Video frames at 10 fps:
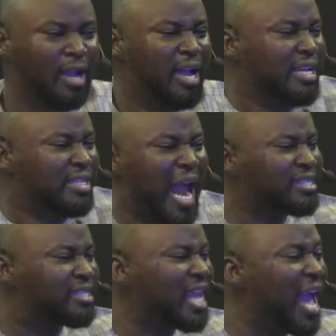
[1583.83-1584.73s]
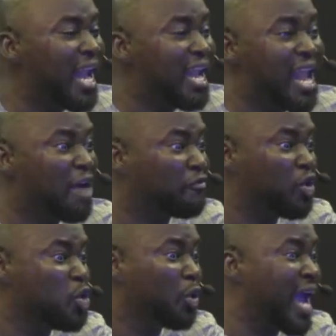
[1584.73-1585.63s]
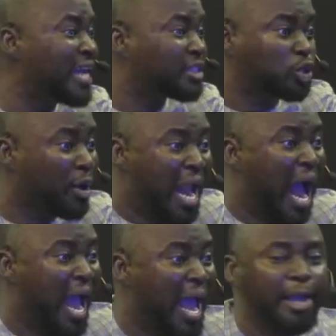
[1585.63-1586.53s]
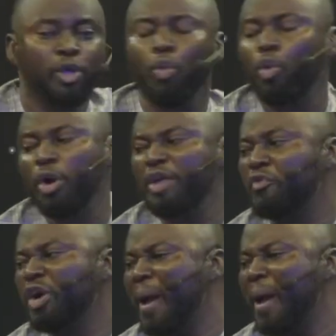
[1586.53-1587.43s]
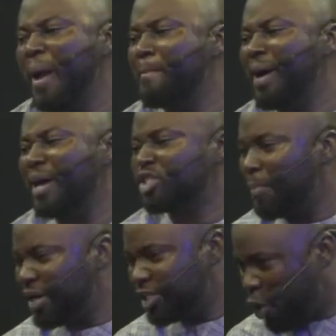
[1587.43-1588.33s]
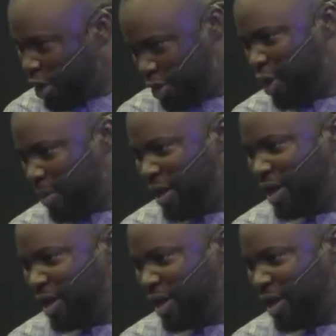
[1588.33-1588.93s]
There's a level you get to now, you won't even remember somebody's owing you a millionaire.